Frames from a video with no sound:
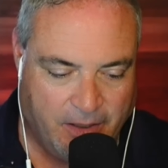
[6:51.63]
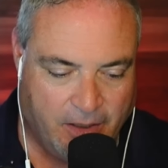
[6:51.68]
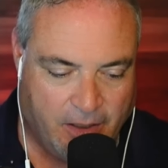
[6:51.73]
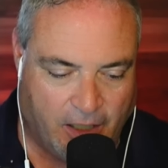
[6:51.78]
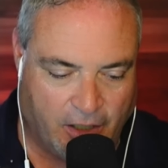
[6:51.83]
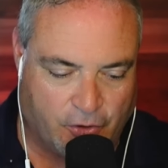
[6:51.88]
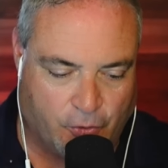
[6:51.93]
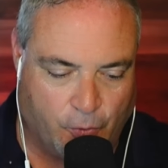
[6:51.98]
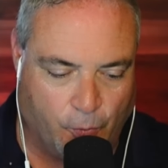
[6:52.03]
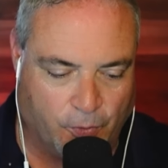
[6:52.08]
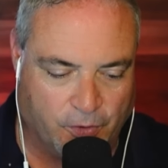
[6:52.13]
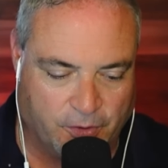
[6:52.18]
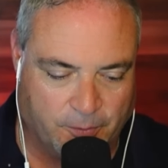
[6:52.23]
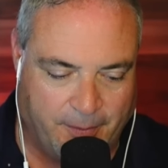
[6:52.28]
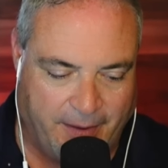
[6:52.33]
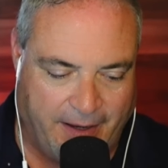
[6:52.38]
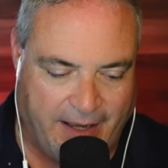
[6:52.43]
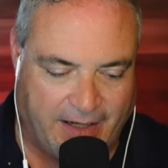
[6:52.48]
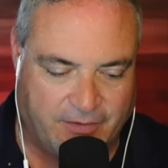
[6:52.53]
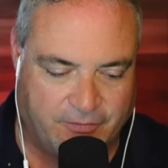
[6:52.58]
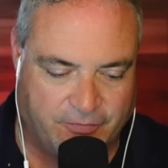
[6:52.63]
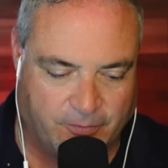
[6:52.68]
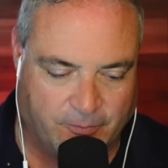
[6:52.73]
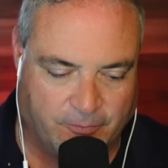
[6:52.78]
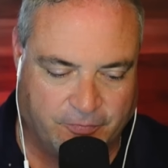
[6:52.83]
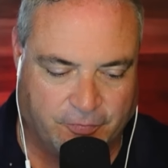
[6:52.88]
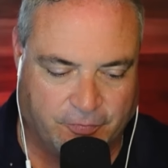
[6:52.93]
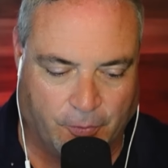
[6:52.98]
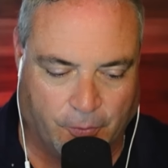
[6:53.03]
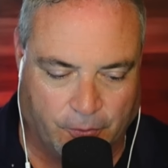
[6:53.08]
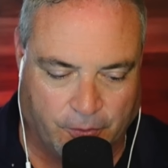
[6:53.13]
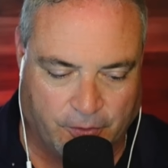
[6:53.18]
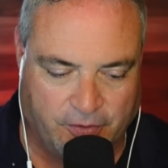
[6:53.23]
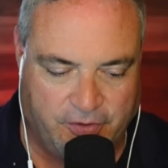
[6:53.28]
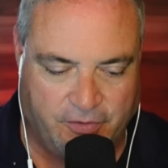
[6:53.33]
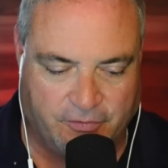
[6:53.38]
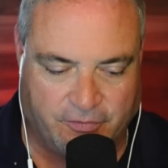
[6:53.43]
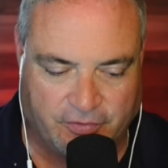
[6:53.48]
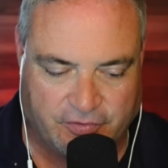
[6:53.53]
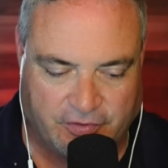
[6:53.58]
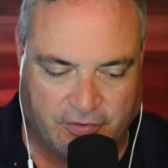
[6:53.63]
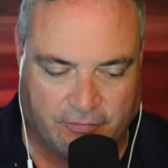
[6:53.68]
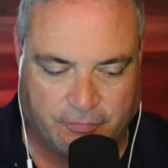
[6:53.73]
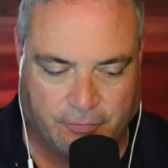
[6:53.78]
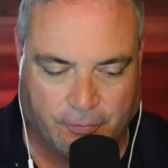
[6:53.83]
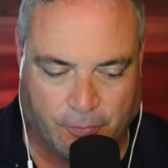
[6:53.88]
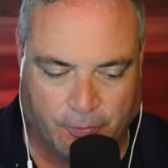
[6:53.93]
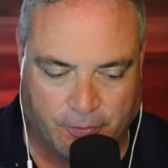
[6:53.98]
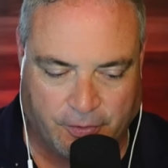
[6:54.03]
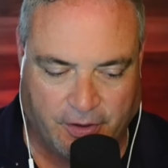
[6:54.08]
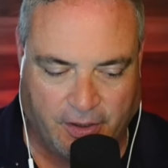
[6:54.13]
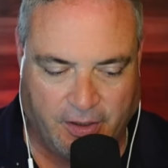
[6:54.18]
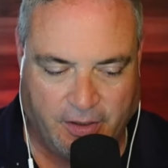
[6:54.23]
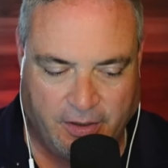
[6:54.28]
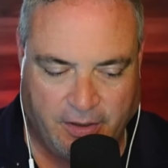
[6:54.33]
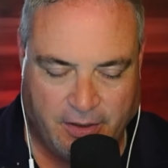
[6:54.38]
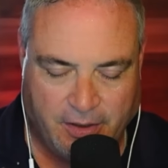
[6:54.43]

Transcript: a cornerback from University of Florida,